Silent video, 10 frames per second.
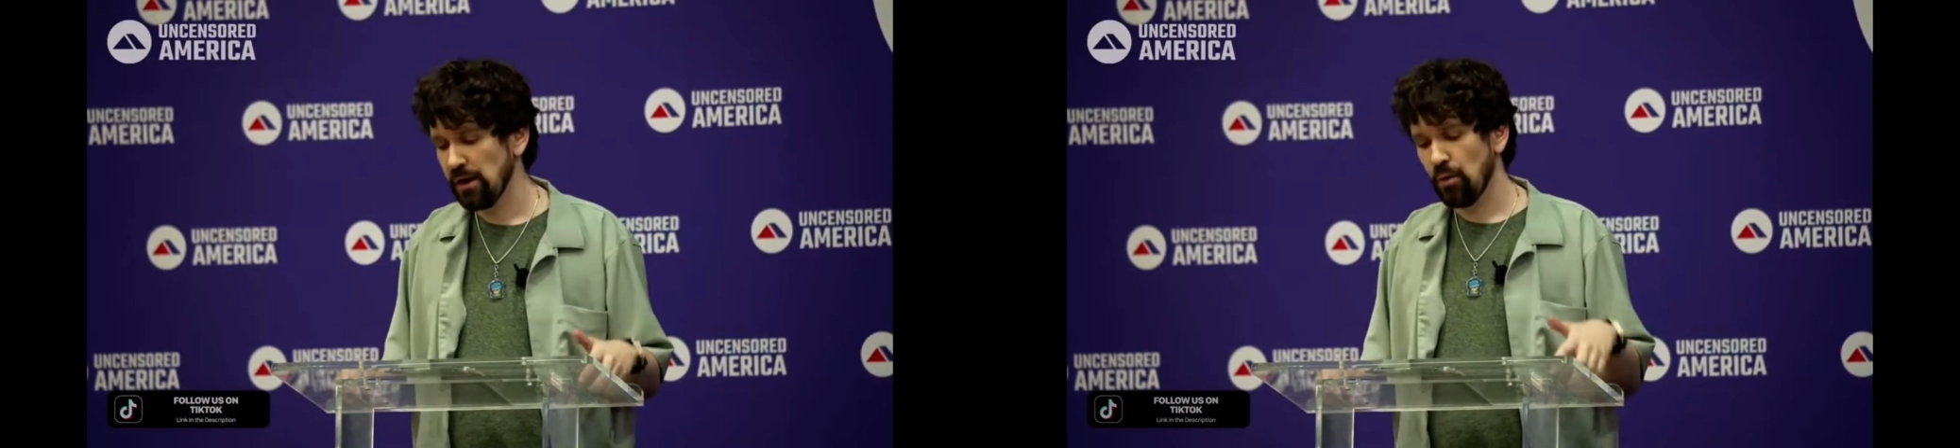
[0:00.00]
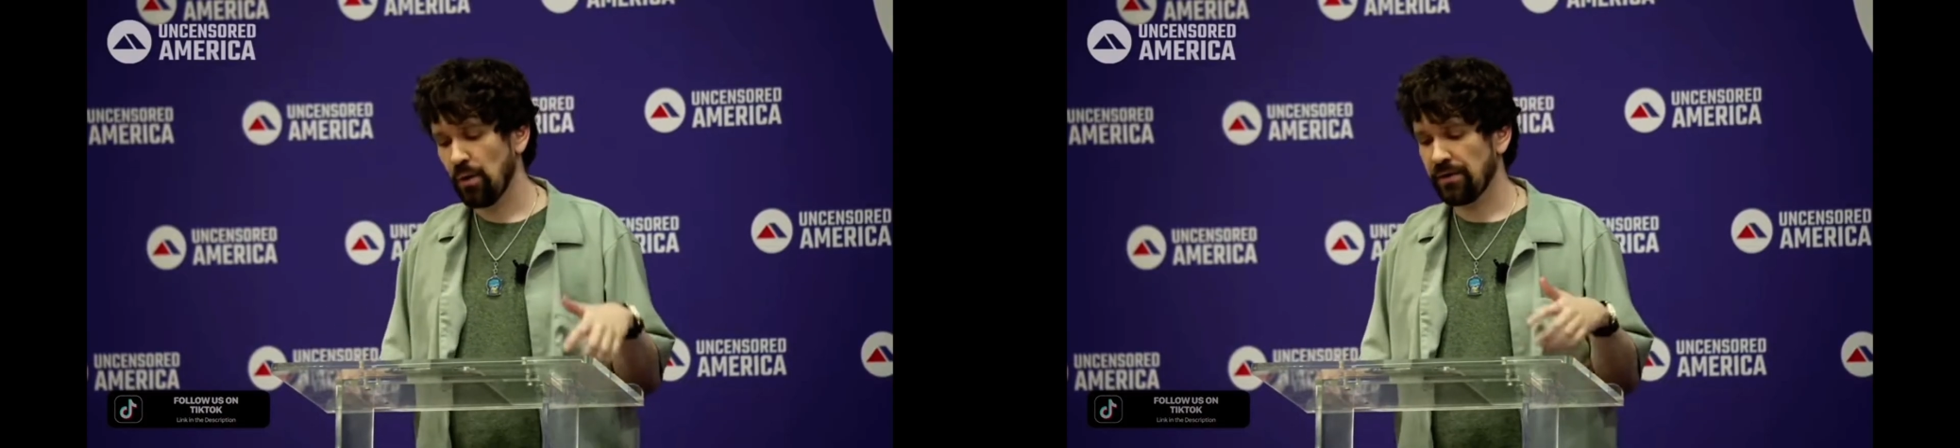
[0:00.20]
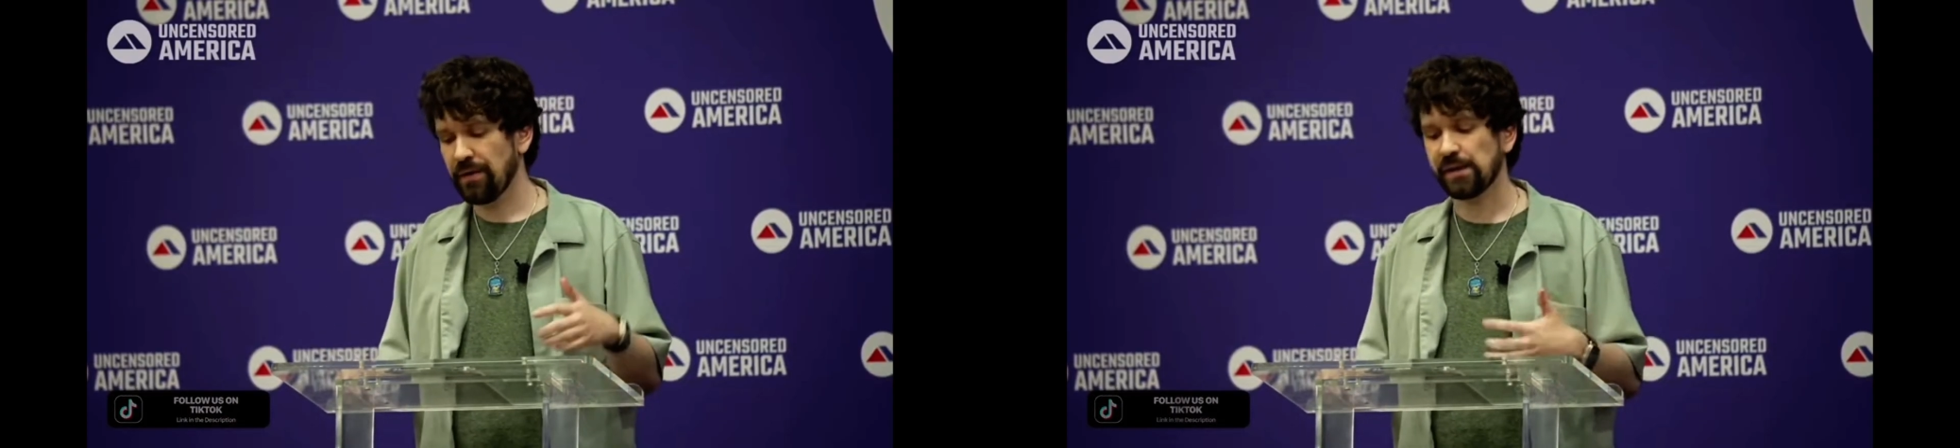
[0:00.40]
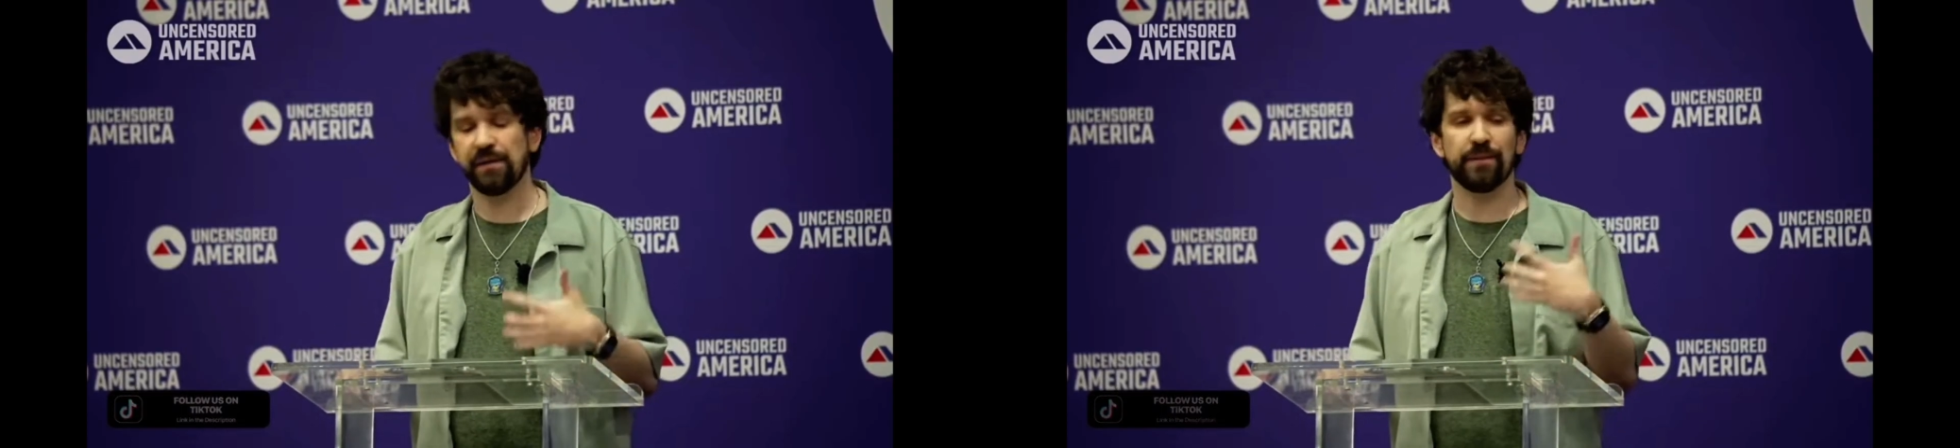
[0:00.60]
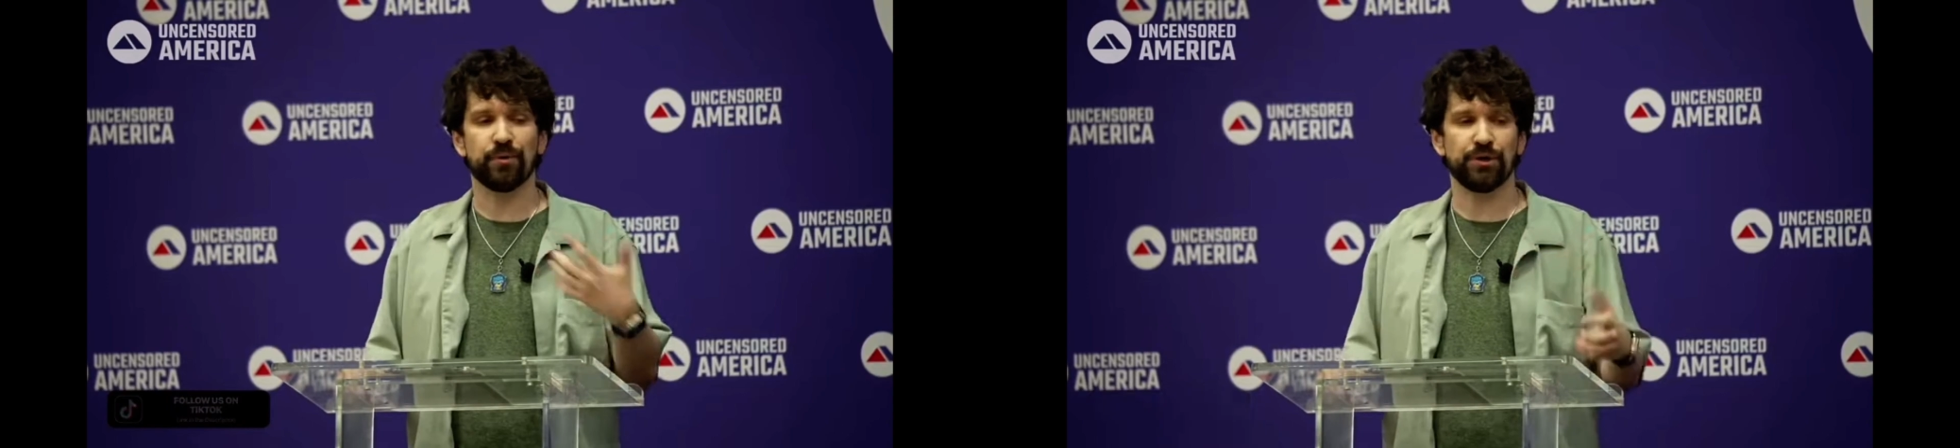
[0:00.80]
whether that's in the
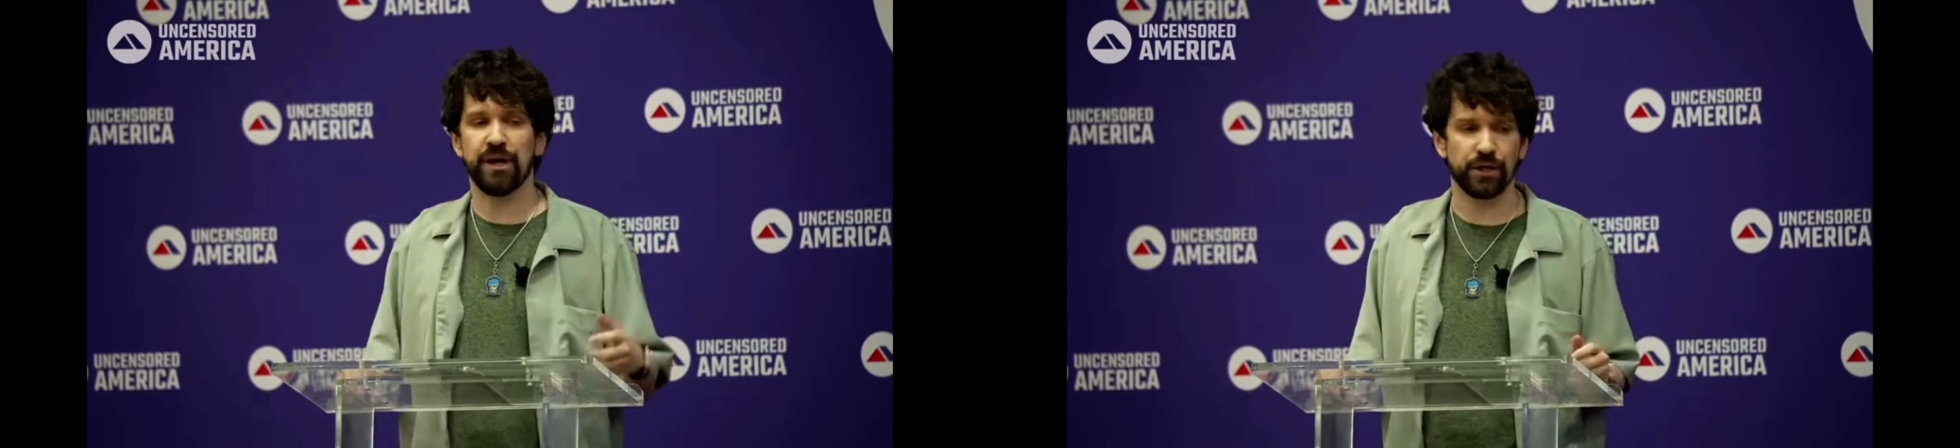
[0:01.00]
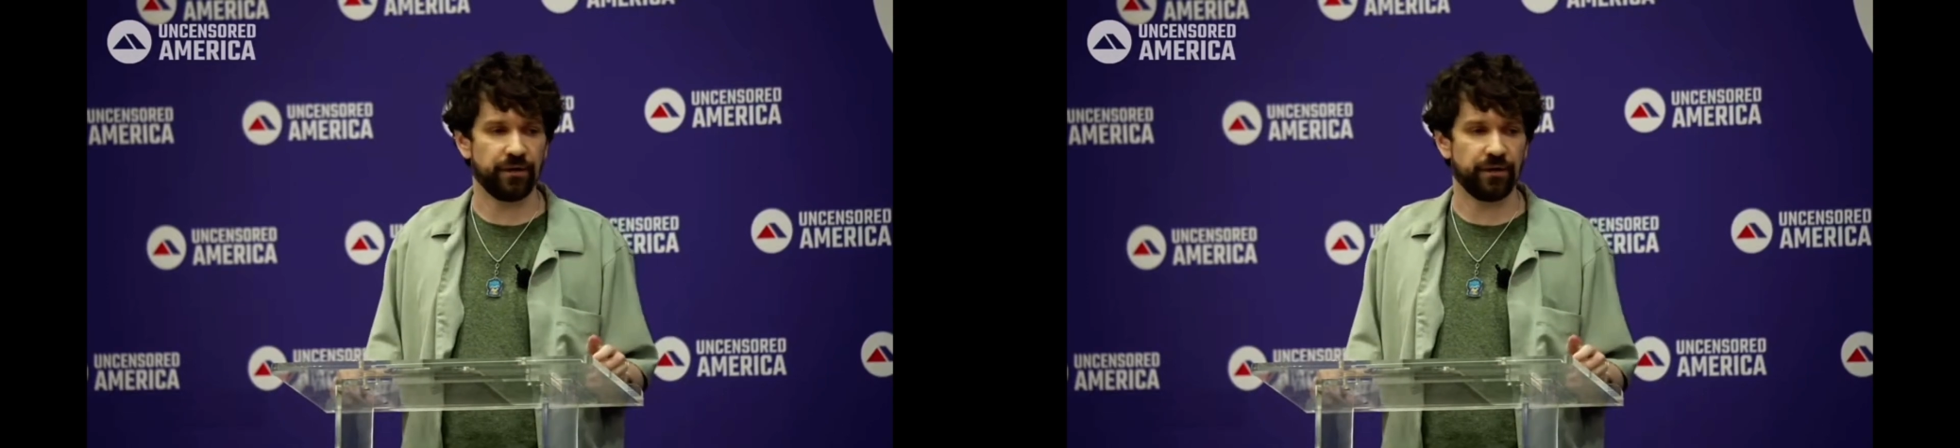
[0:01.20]
appreciation